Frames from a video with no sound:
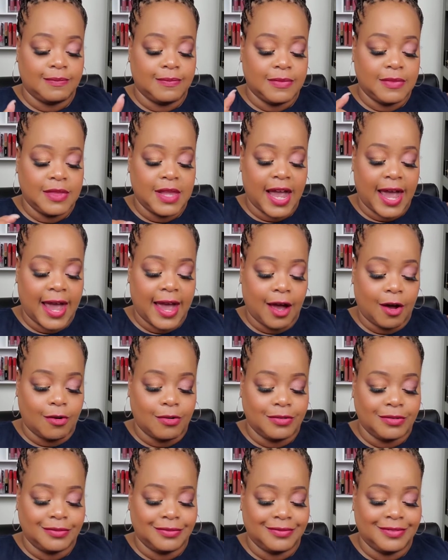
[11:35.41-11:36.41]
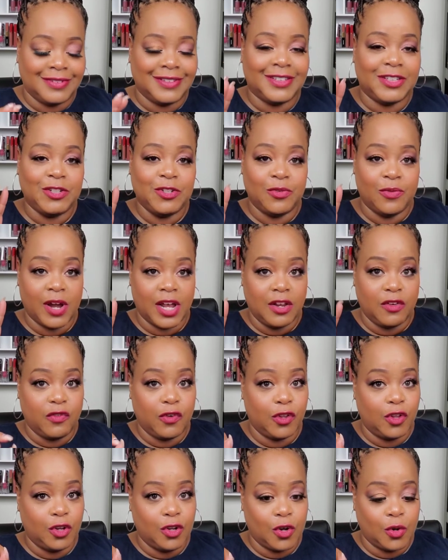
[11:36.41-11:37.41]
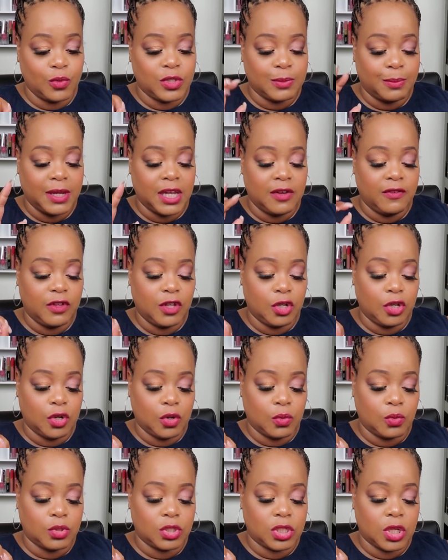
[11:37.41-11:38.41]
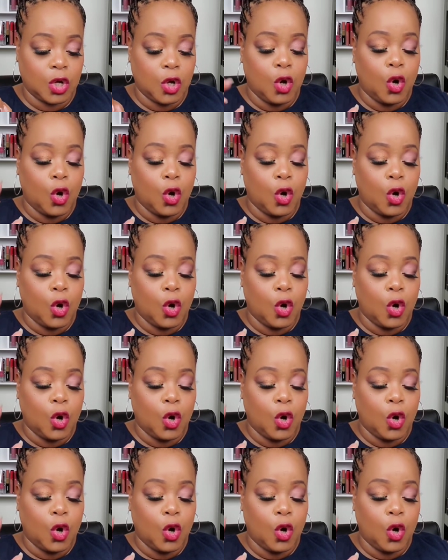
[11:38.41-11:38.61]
Now, you ready for the notes? I'm gonna give you the notes.